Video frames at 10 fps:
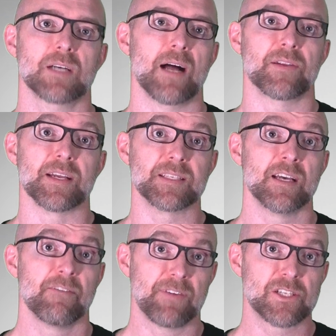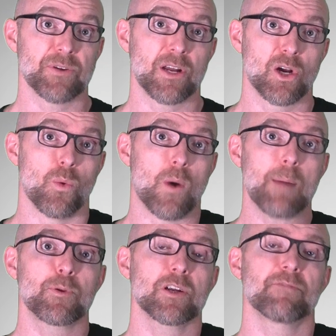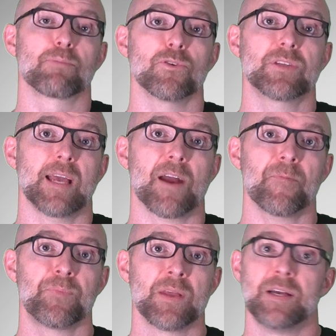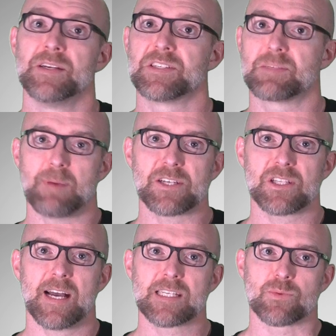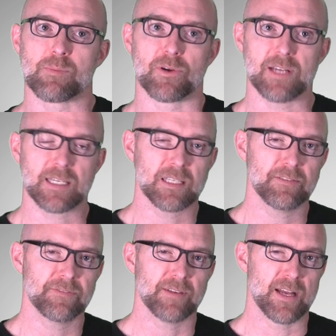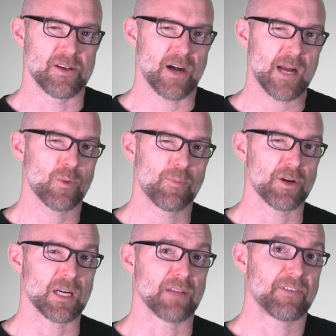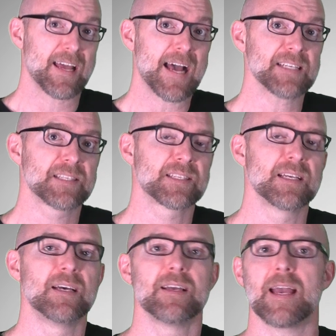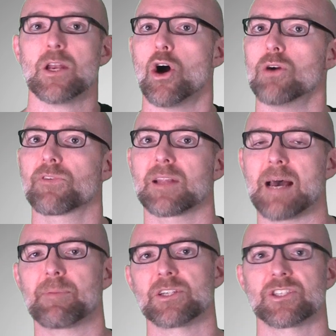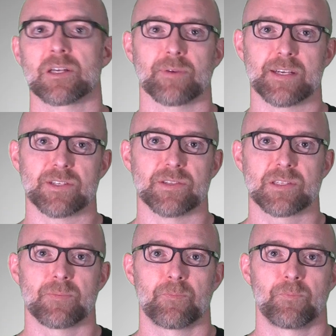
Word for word: colonies, featuring cooperative brood care, specialized reproductive and non-reproductive castes, and overlapping generations.